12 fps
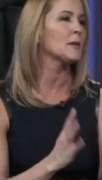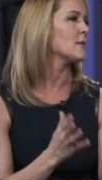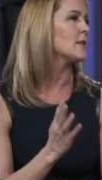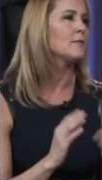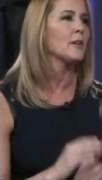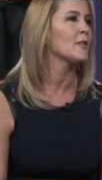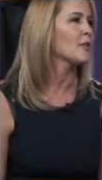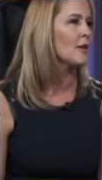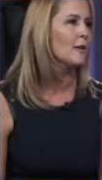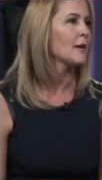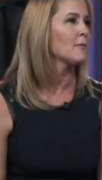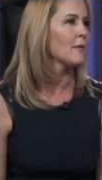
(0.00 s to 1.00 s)
a TV
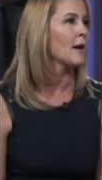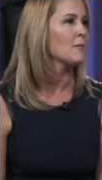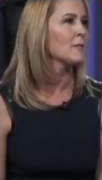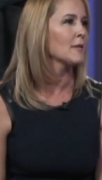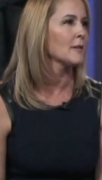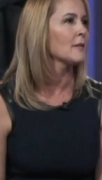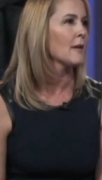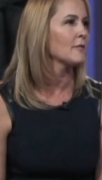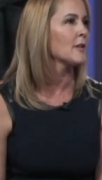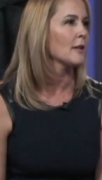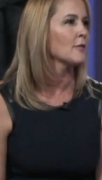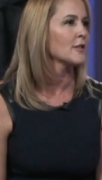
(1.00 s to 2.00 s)
girl. I, I really
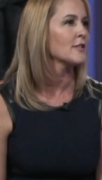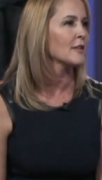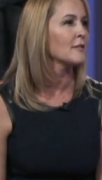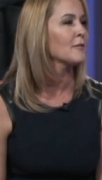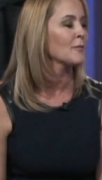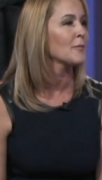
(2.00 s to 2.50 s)
love television. Did